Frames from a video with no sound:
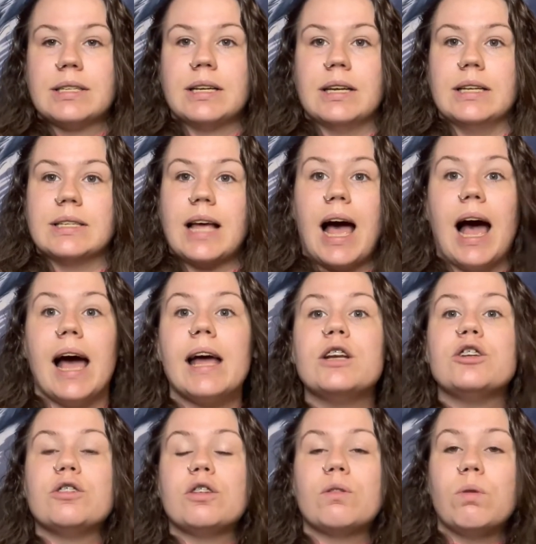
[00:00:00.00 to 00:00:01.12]
because I
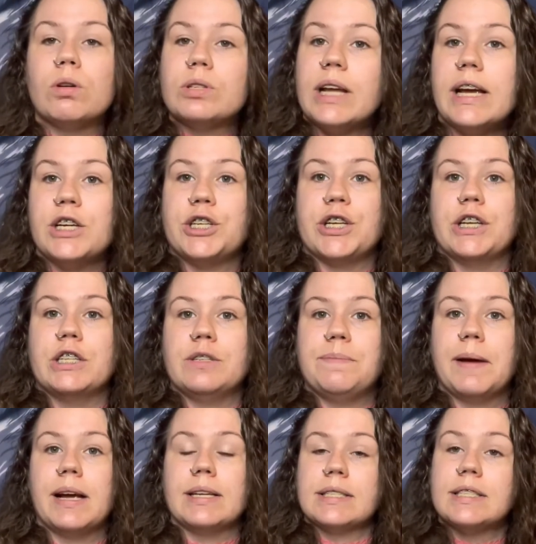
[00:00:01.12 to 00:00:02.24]
do the quotations
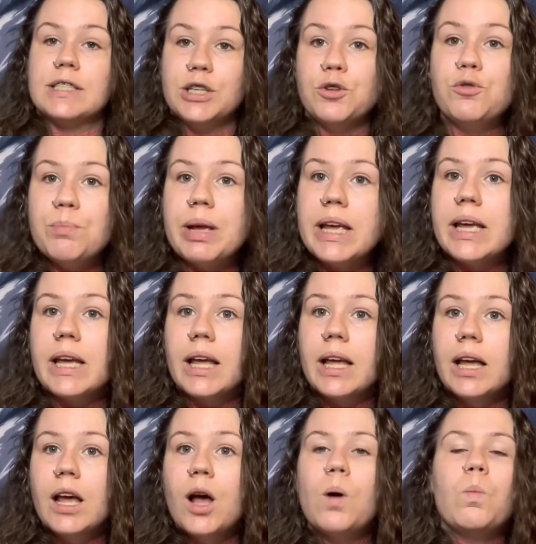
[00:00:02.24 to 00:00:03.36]
because to me,
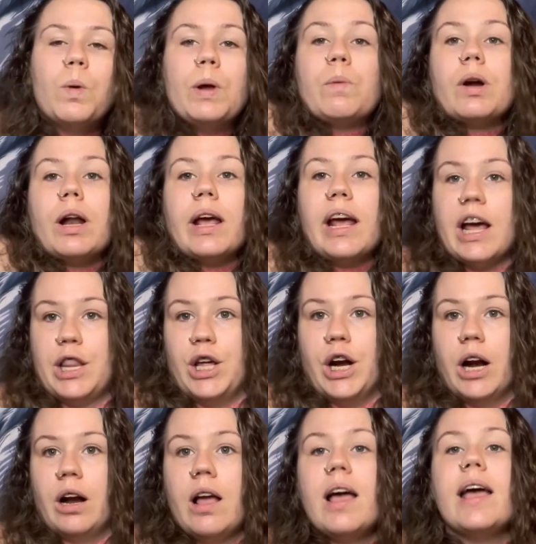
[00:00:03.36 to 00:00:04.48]
we were together.